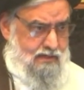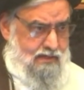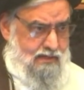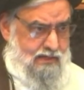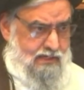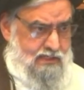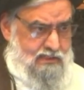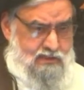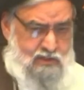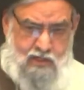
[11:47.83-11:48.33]

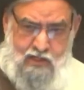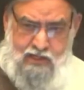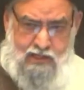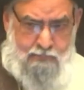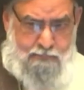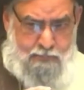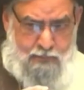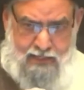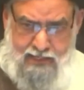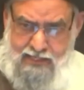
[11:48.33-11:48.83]
is not
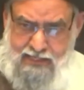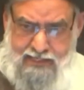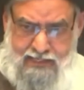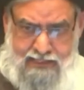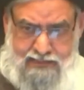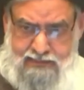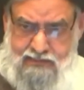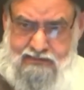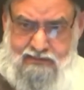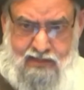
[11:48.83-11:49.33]

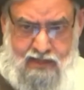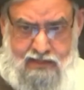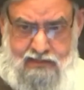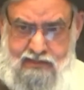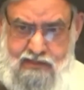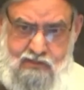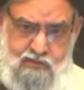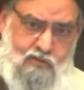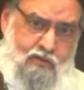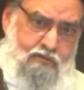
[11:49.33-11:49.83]
applying this
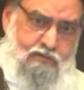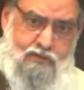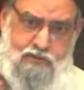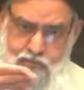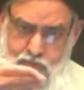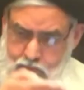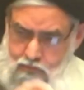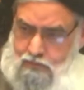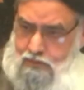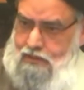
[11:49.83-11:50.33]
hadith on
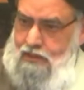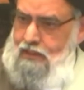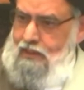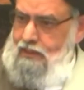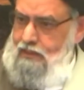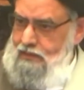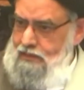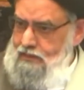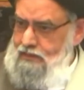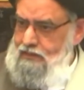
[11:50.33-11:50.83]
Rasulullah.